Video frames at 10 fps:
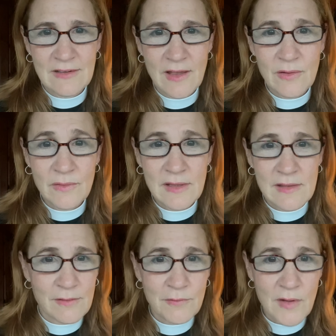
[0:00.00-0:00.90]
not only
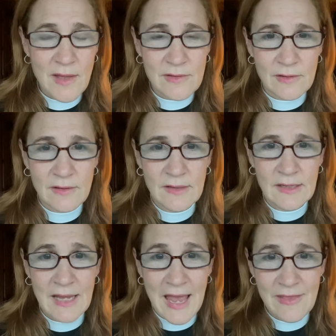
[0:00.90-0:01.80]
their father
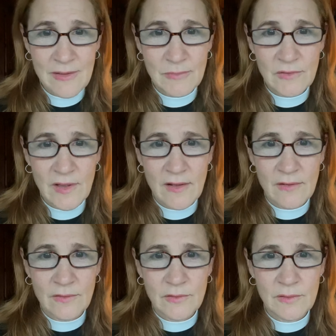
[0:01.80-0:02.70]
and
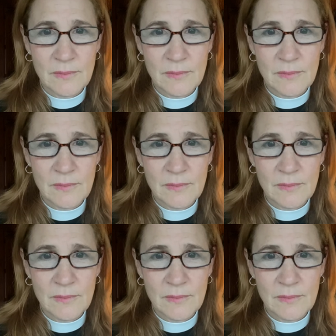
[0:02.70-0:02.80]
themselves,